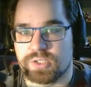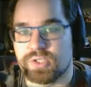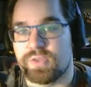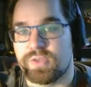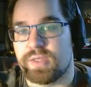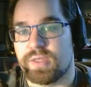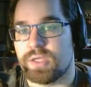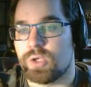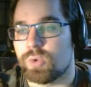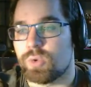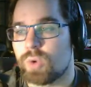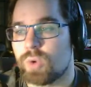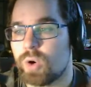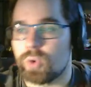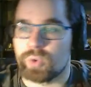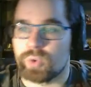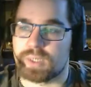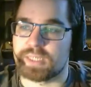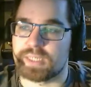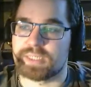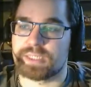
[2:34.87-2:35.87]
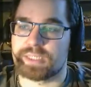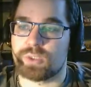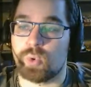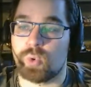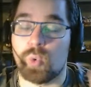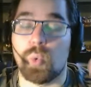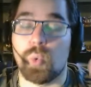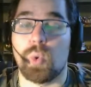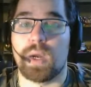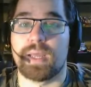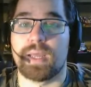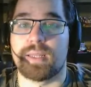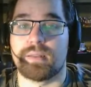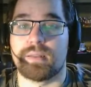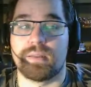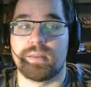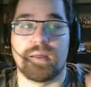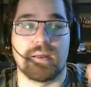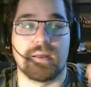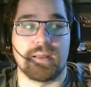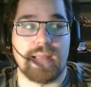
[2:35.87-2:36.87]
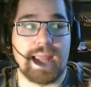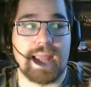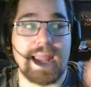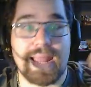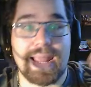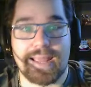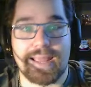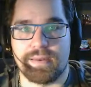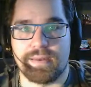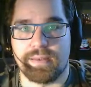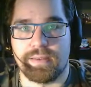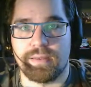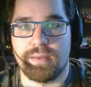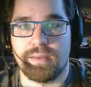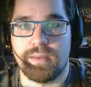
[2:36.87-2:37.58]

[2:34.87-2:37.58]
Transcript: so that you're always quite a lot ahead,